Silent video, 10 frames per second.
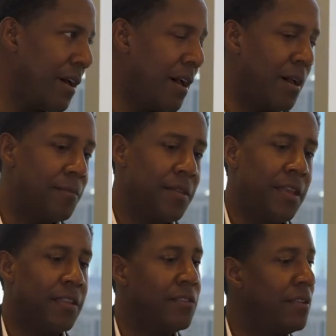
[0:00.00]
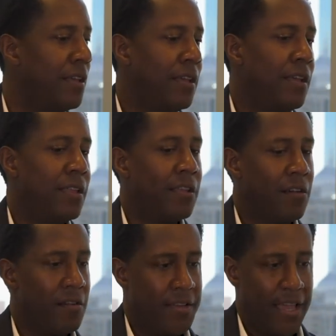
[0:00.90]
um, it, there
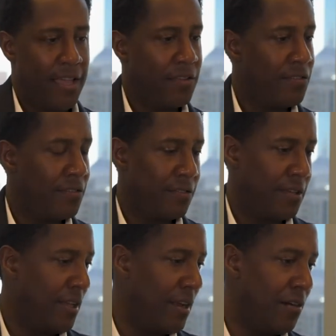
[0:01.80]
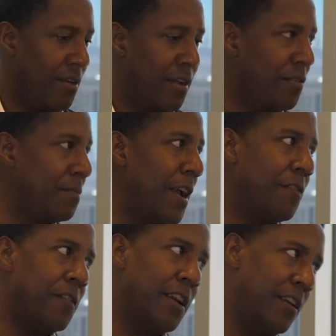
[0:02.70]
are days, you know, and I was mayor
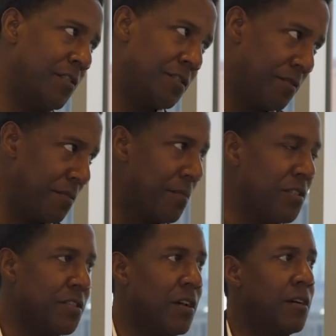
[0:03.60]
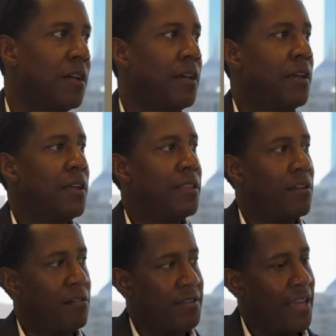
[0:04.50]
for eight years, you remember, yeah, so. Sure
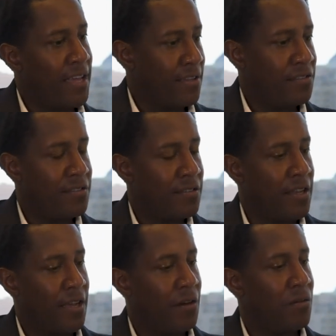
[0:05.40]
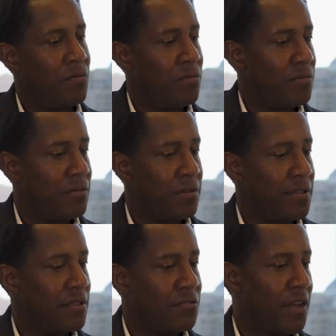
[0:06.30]
there are days, you know,
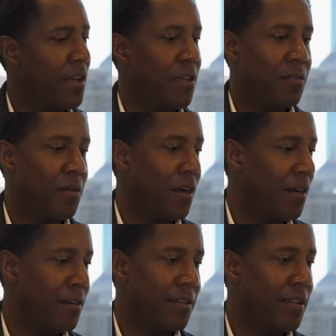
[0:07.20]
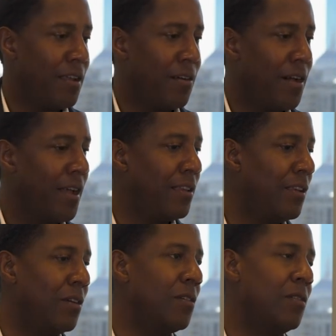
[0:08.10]
on the trail where, you know, I
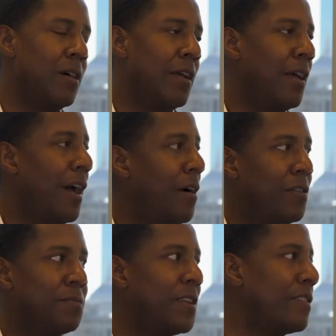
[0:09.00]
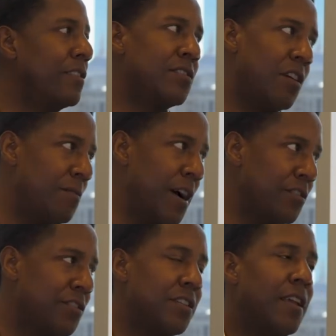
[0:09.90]
knew I was missing so
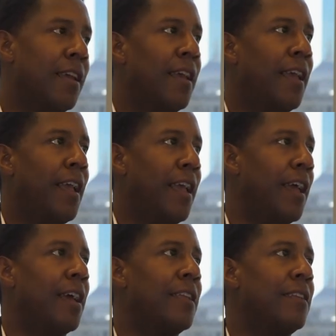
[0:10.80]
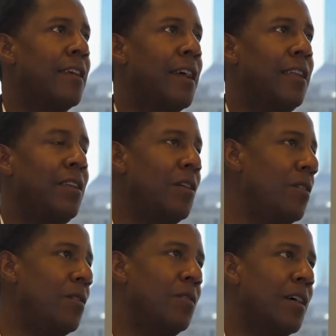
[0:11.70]
much. Yeah. And I
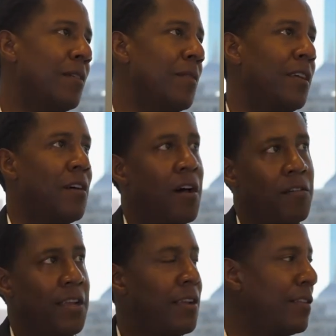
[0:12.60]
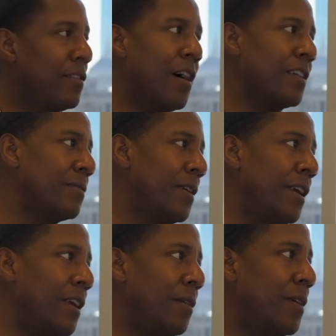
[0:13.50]
knew that my daughter needed to talk to
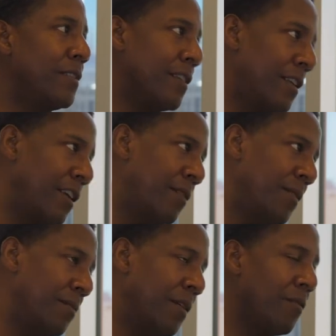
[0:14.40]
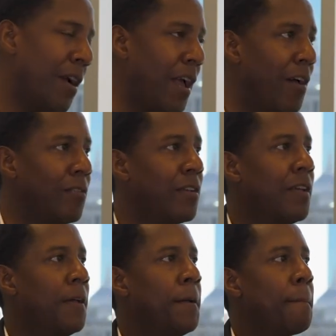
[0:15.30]
me, my son needed me to be around.
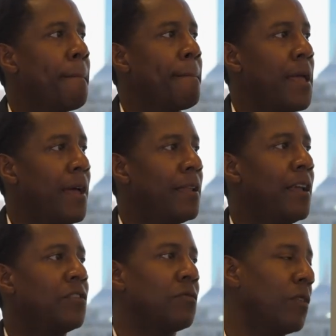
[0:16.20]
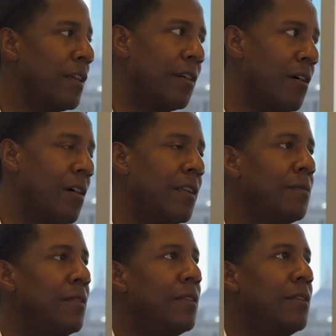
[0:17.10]
And it's really hard.
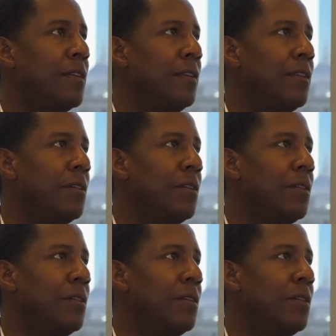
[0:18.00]
Mm -hmm.